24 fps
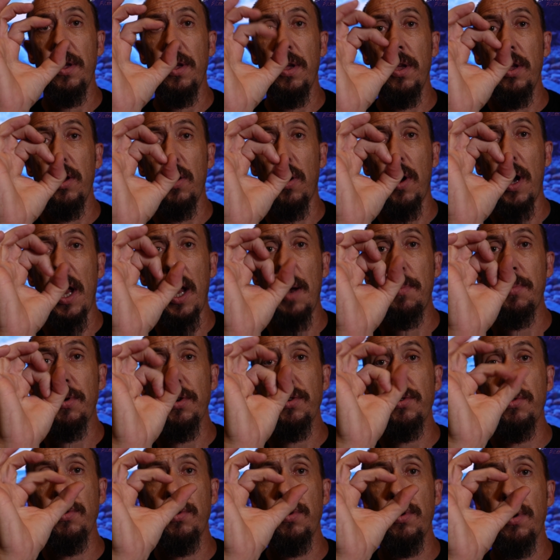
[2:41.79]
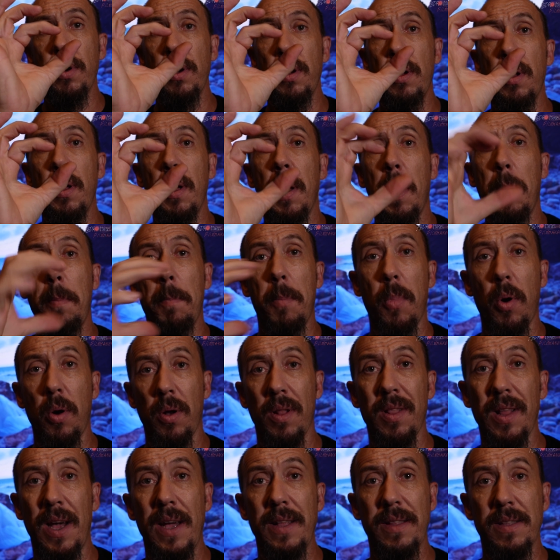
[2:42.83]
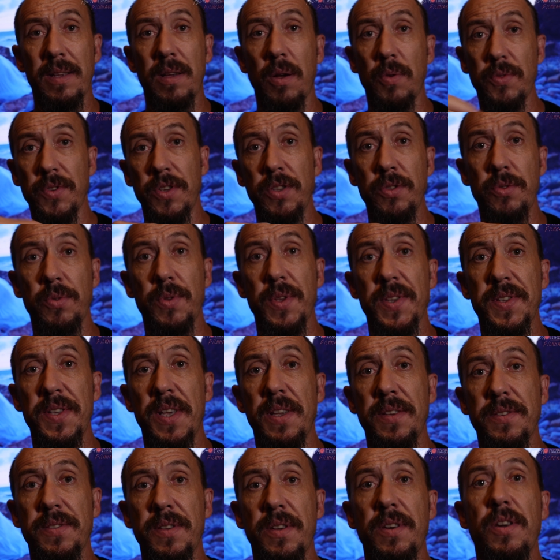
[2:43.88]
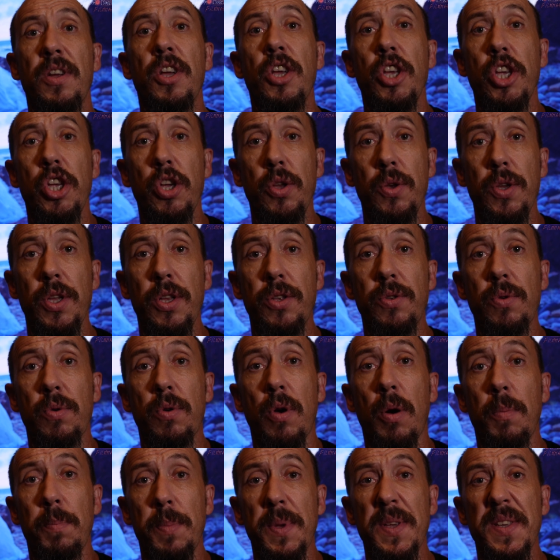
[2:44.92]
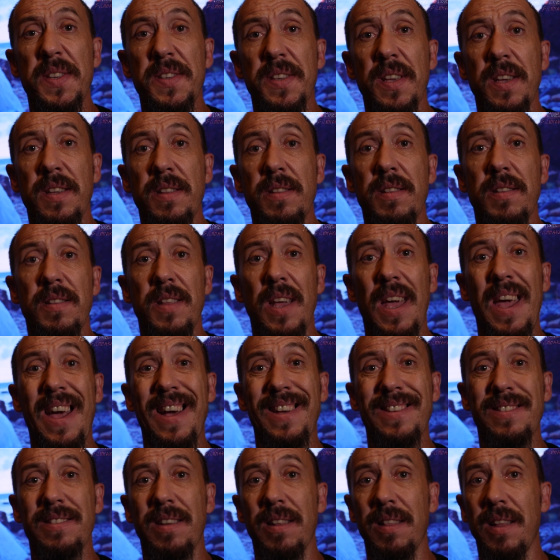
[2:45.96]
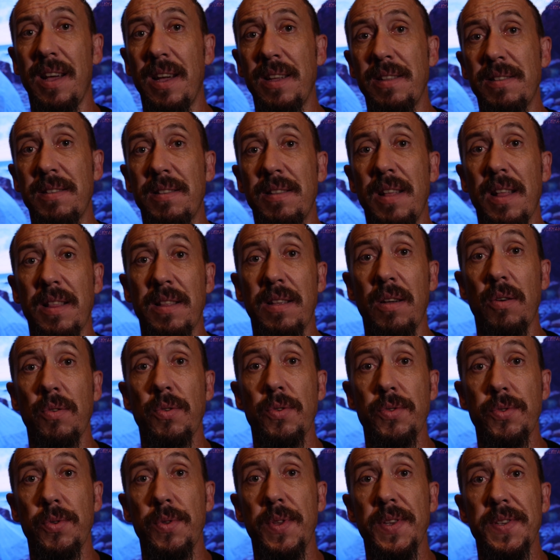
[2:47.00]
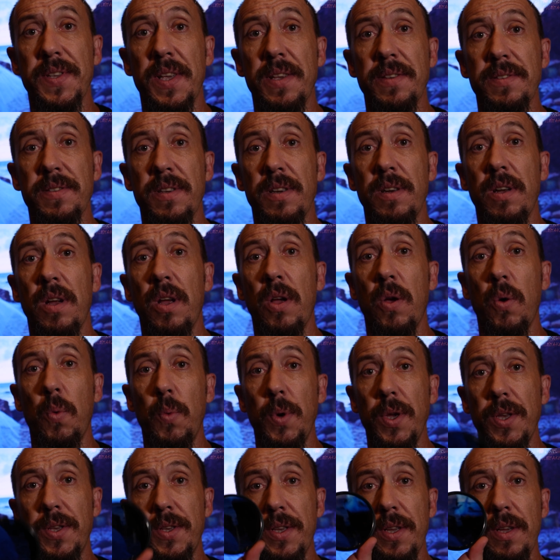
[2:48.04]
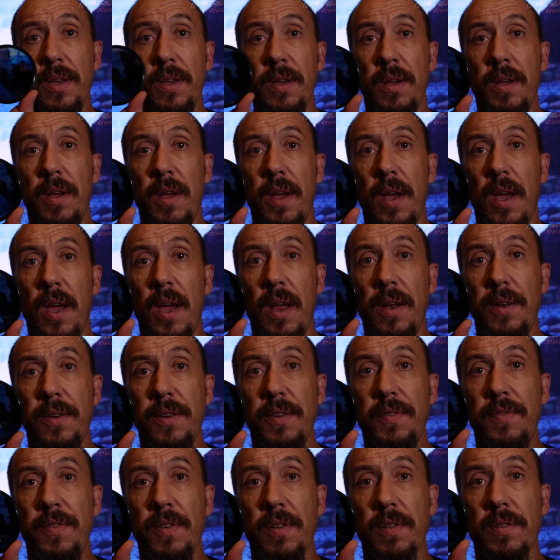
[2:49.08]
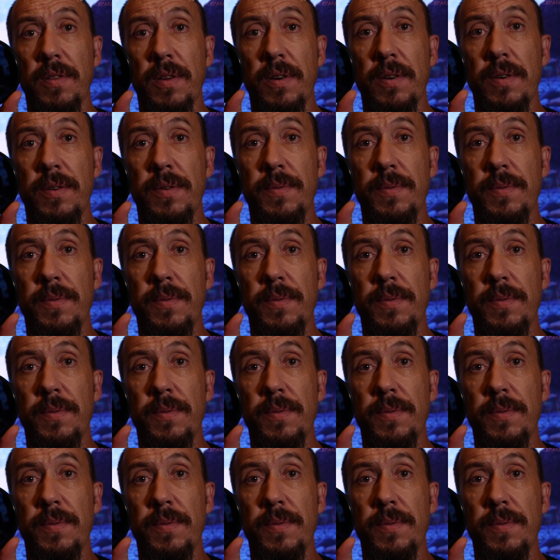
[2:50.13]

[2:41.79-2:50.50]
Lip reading: your aperture, more light goes into the sensor. You need to compensate the extra light that goes to the sensor with the ND filter.